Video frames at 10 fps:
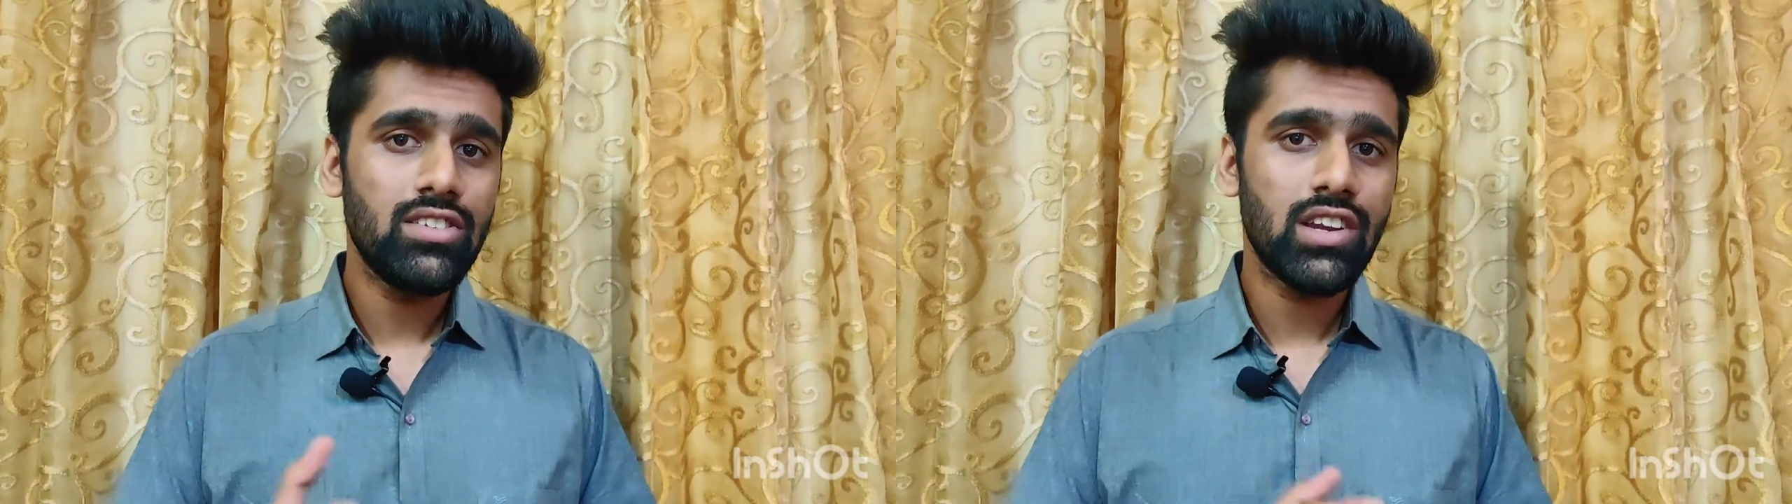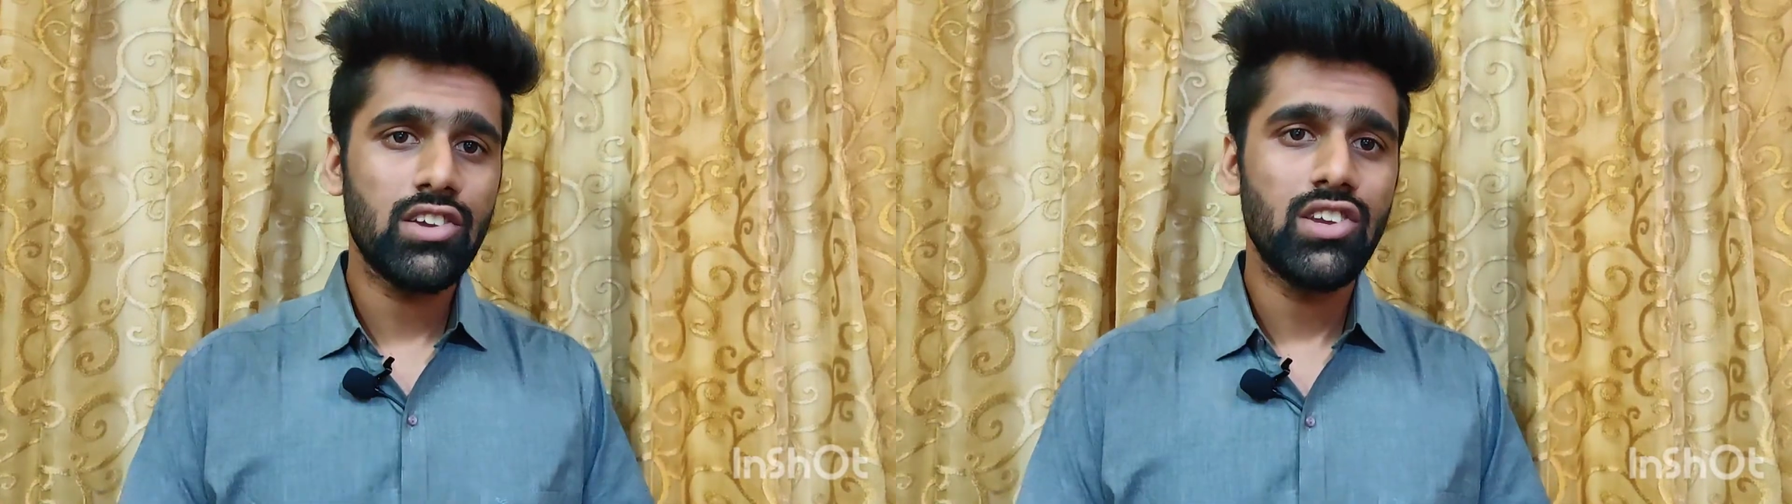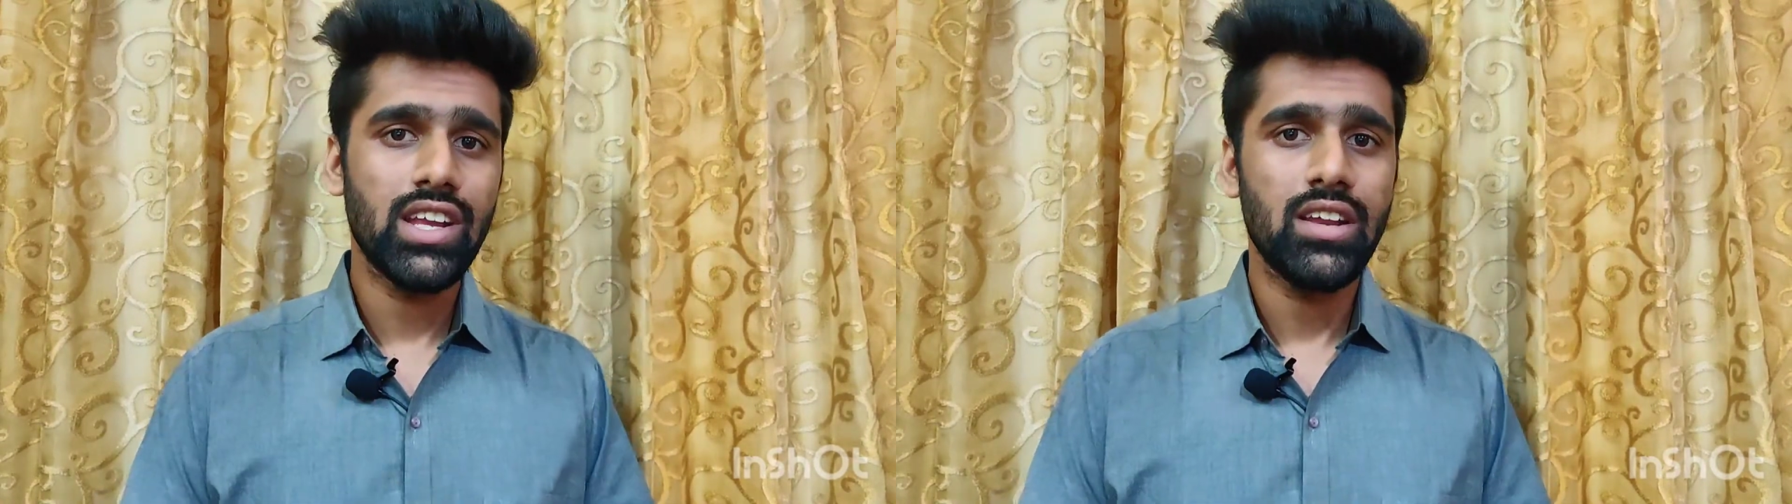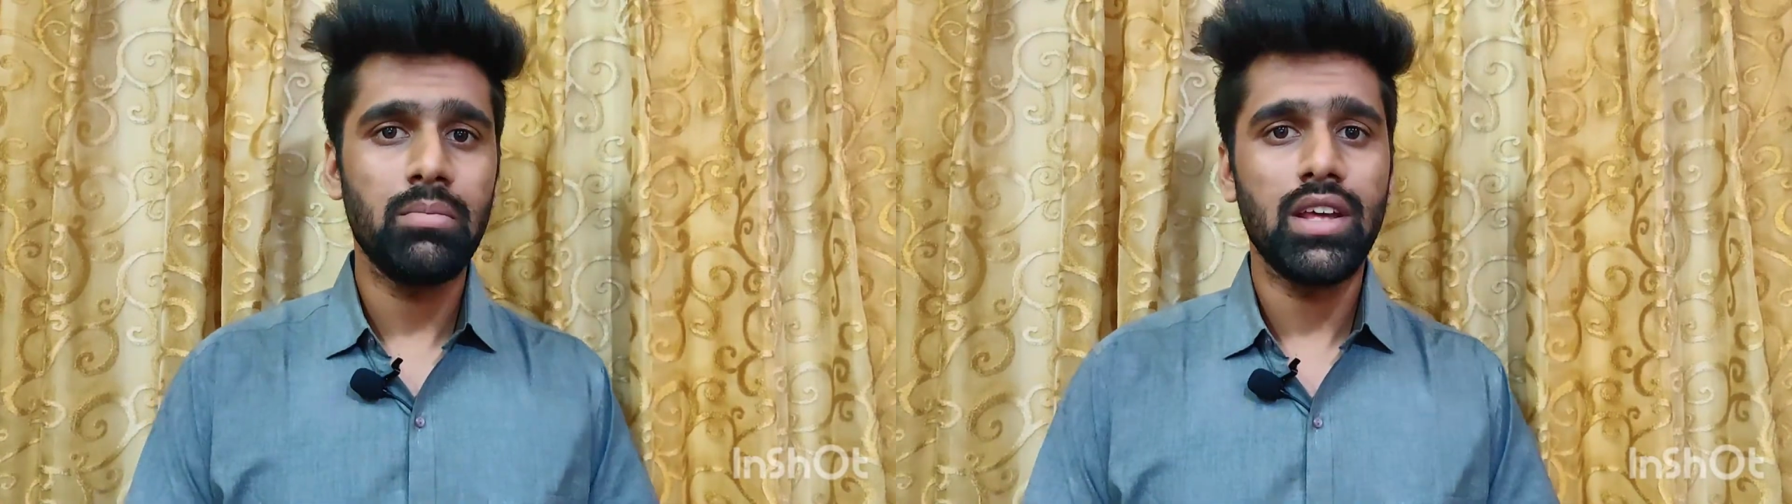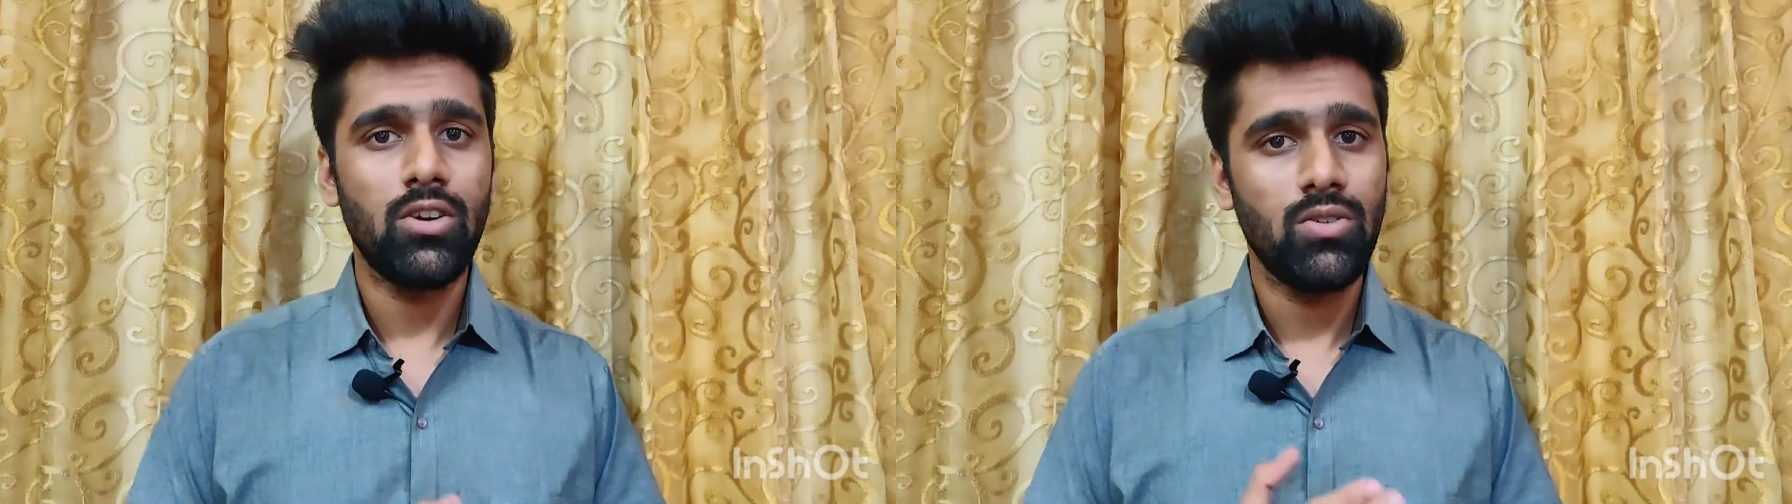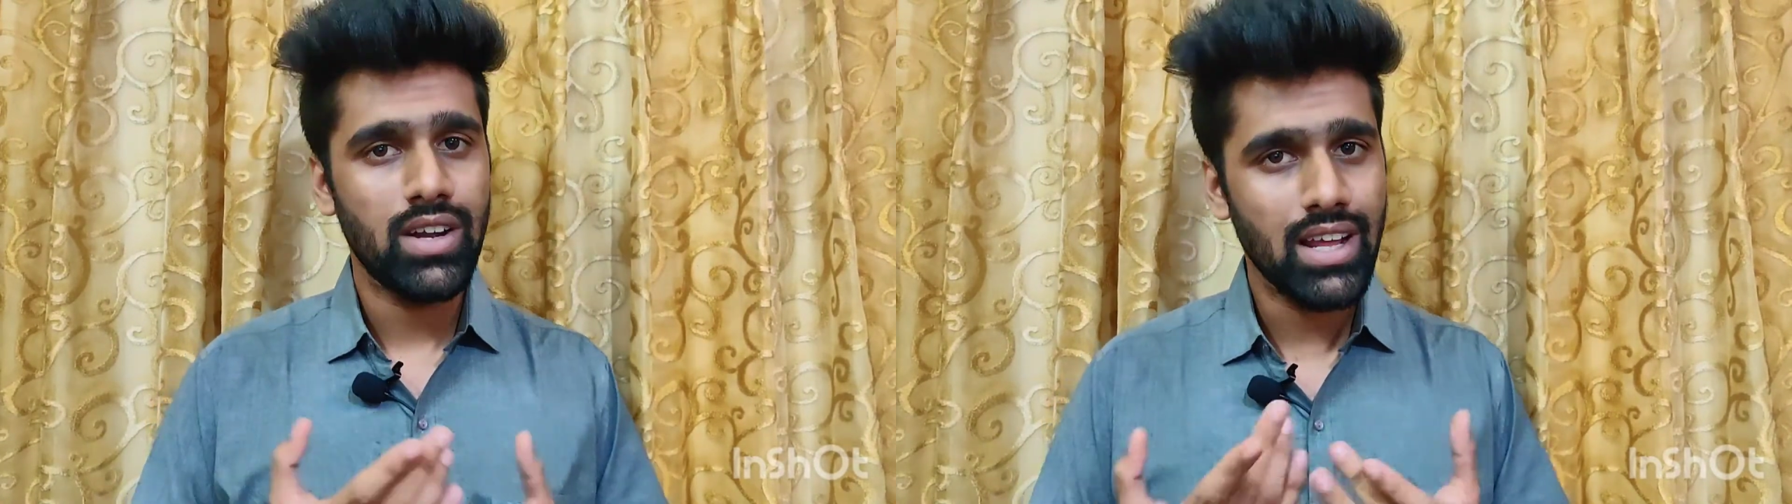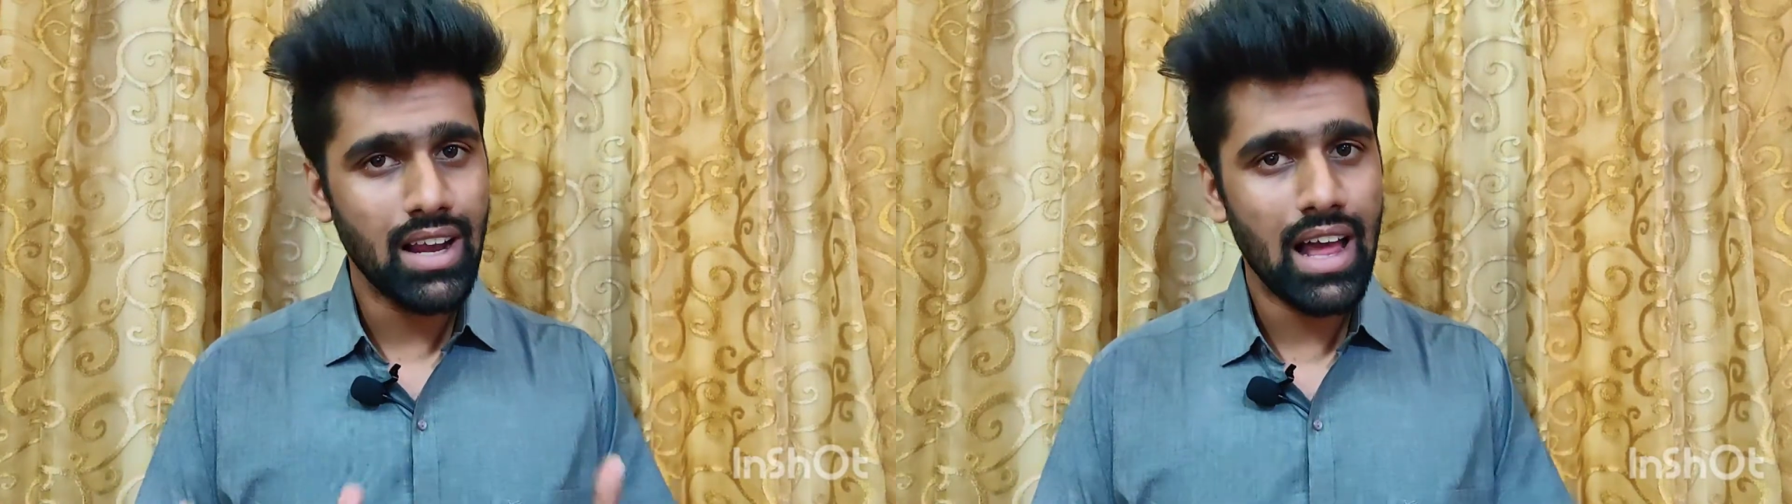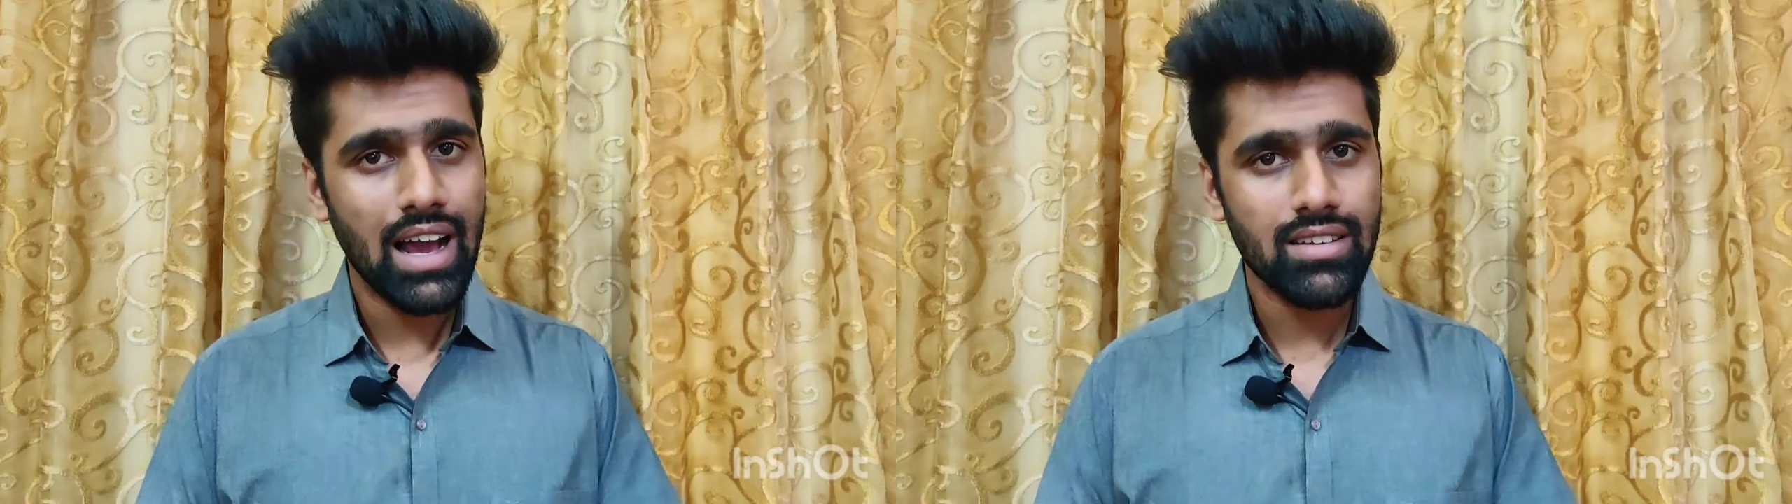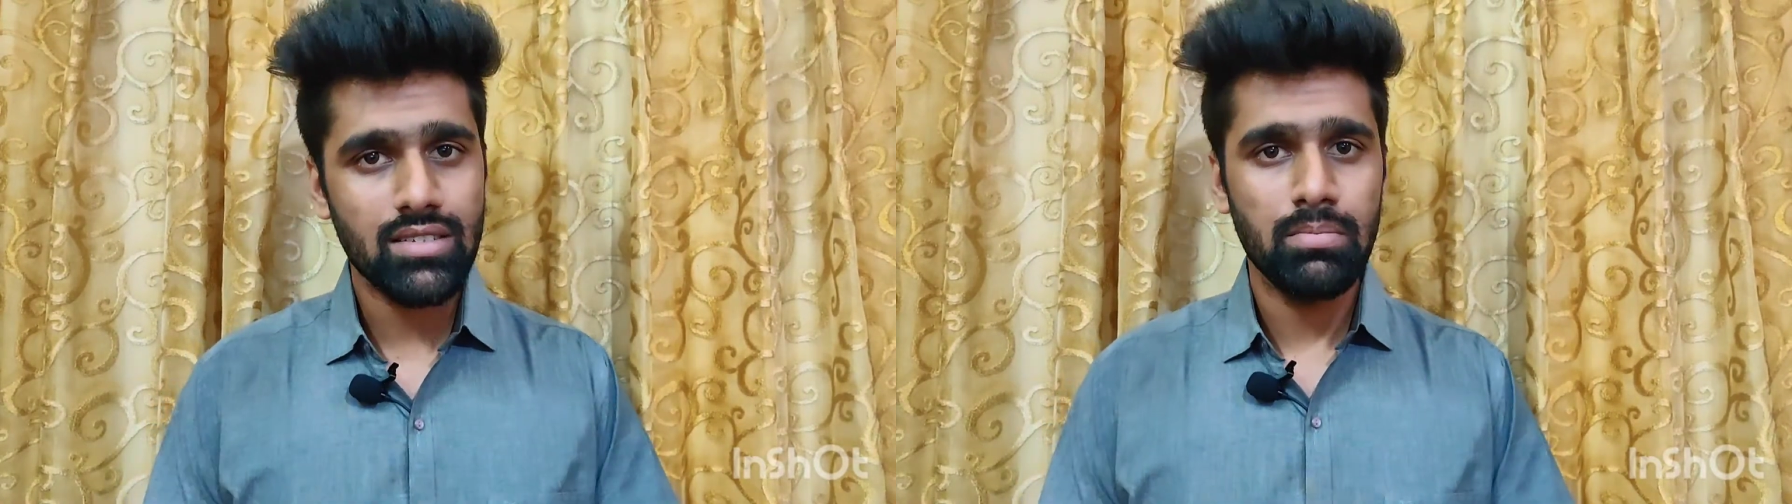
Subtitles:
structure can be around 10 lakhs.